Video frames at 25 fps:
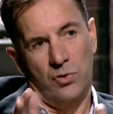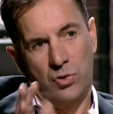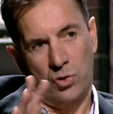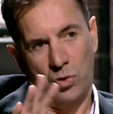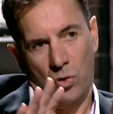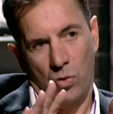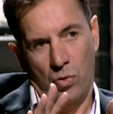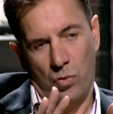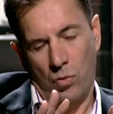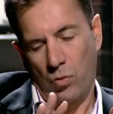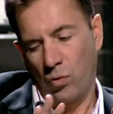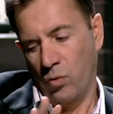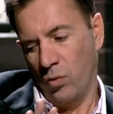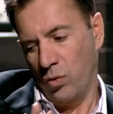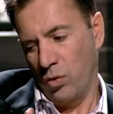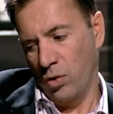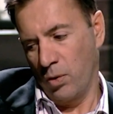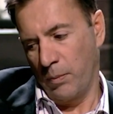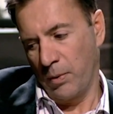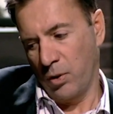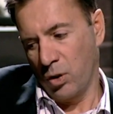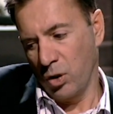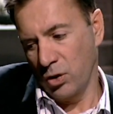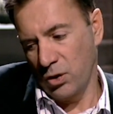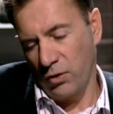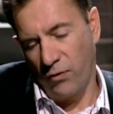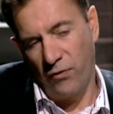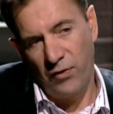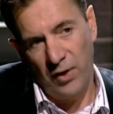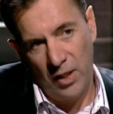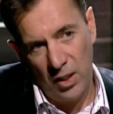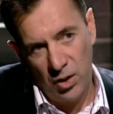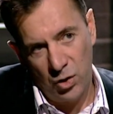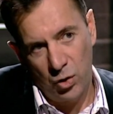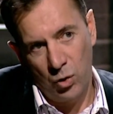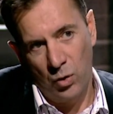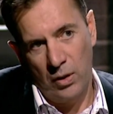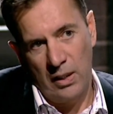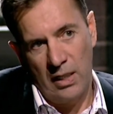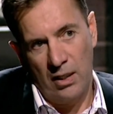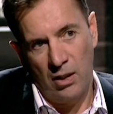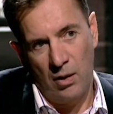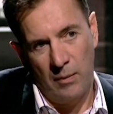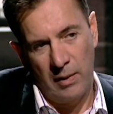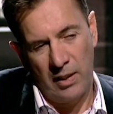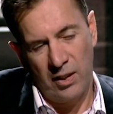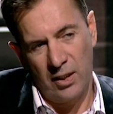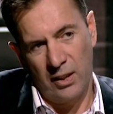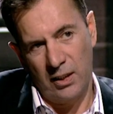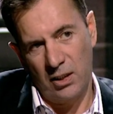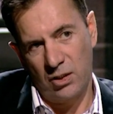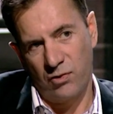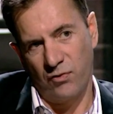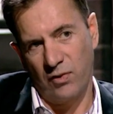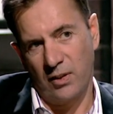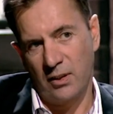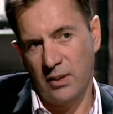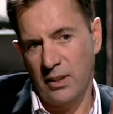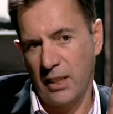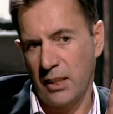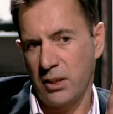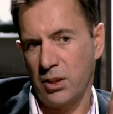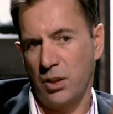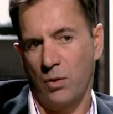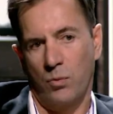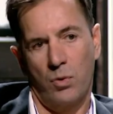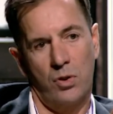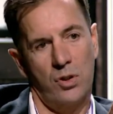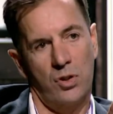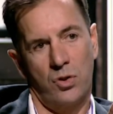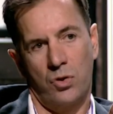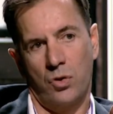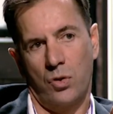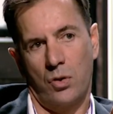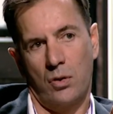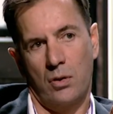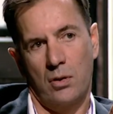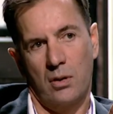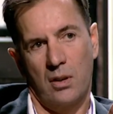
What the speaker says: So, you know, because the figures don't add up, I think it's fantastic what you're doing.